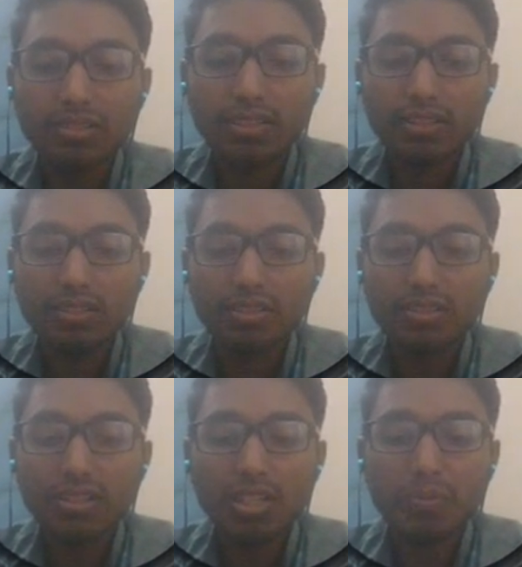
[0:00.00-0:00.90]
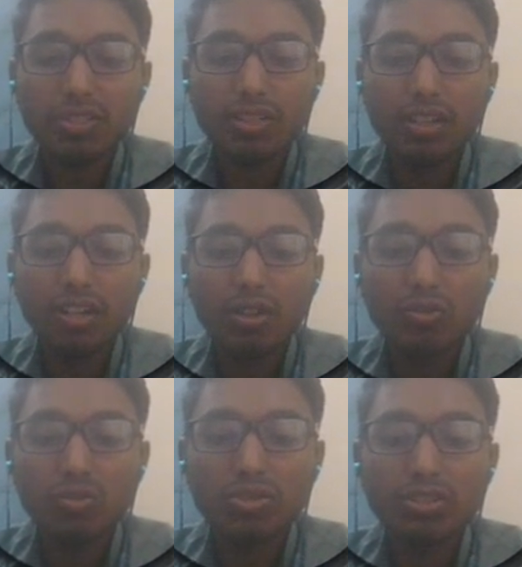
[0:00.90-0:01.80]
and this app is allow
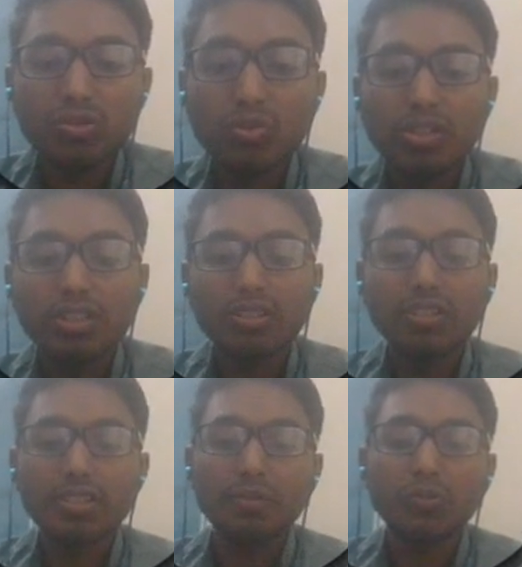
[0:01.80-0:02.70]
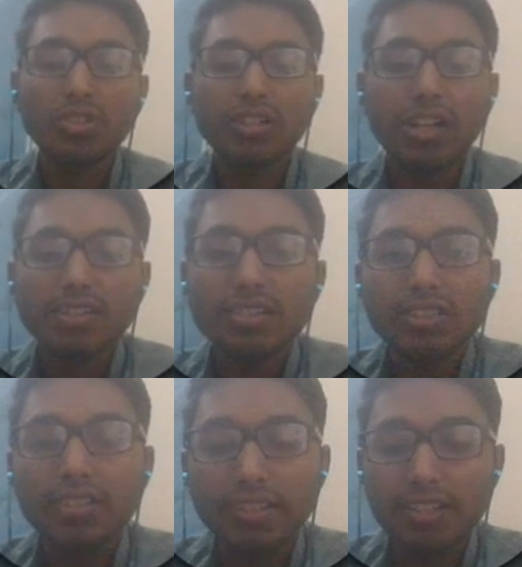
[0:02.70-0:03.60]
user to input transaction
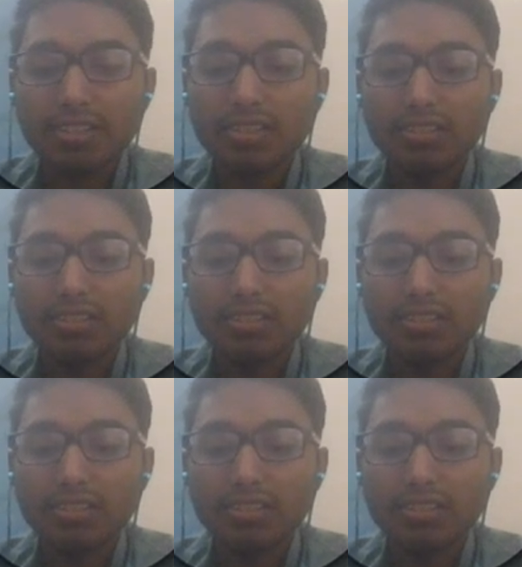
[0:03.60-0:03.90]
details